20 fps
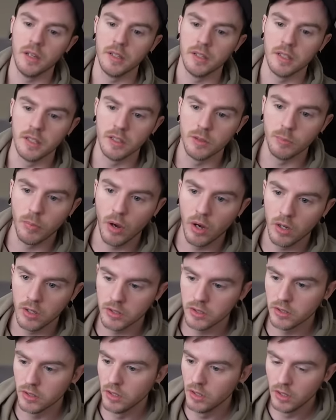these bots.
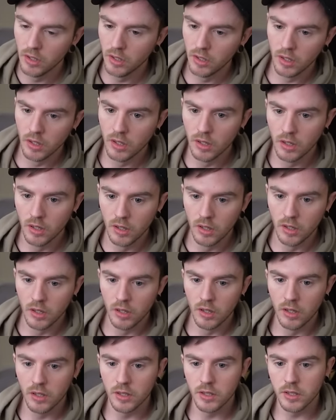
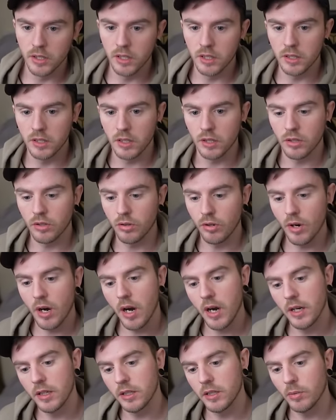Jesus
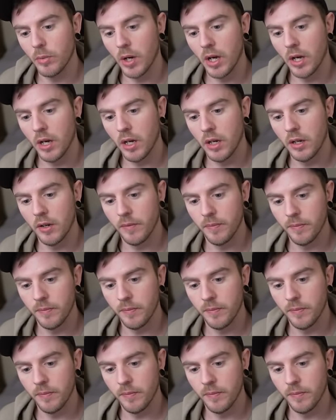Christ, man.